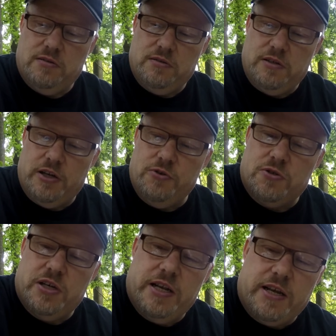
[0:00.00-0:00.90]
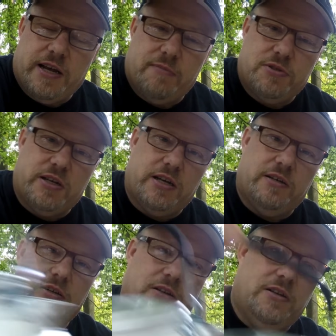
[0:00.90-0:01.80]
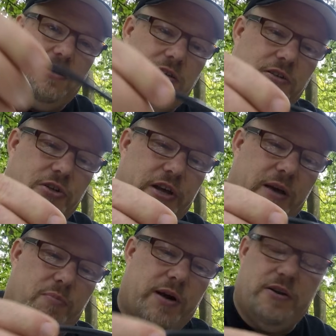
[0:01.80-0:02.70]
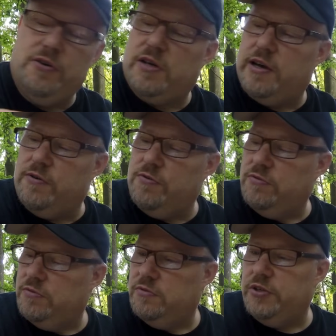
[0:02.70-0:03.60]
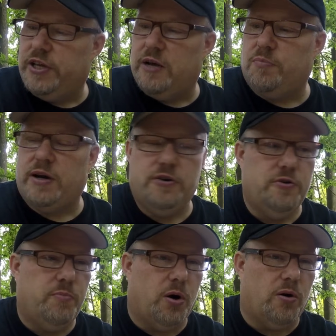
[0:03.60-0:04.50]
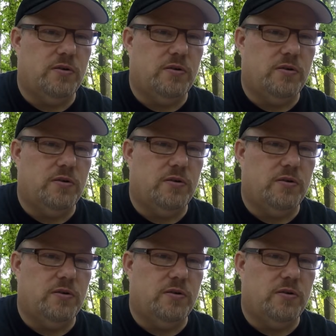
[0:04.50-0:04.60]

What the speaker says: and you'll see in the camp set you get a brand new kettle, you get a brand new pot,